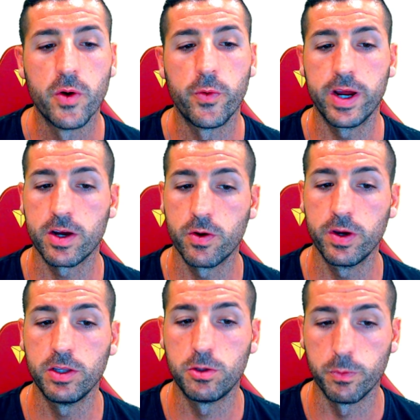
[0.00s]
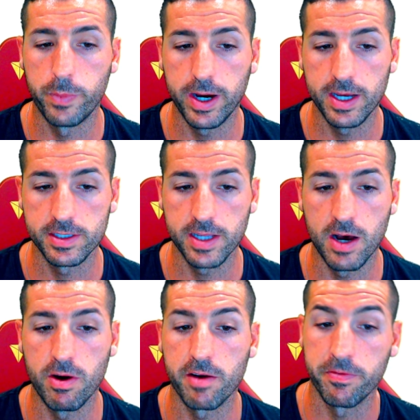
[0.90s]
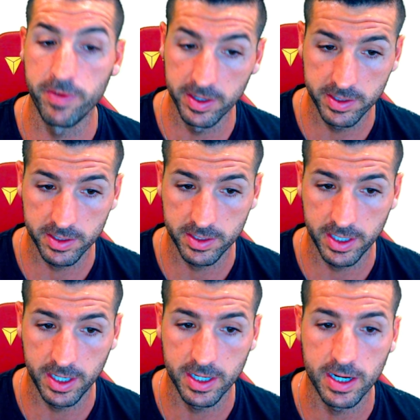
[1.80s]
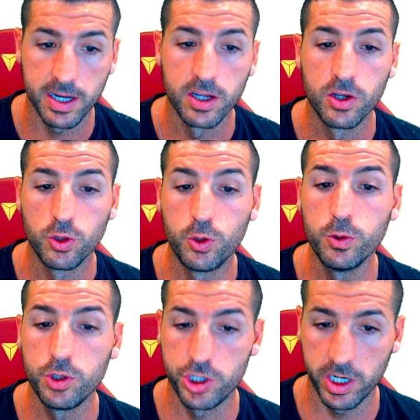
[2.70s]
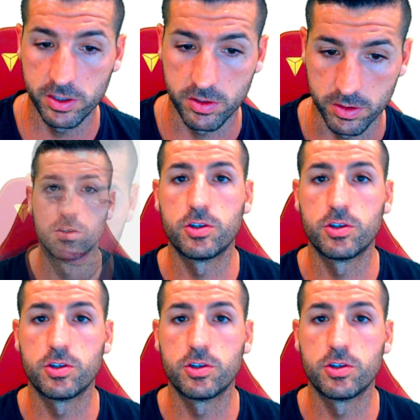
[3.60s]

We are going to pass our filter data to JSON.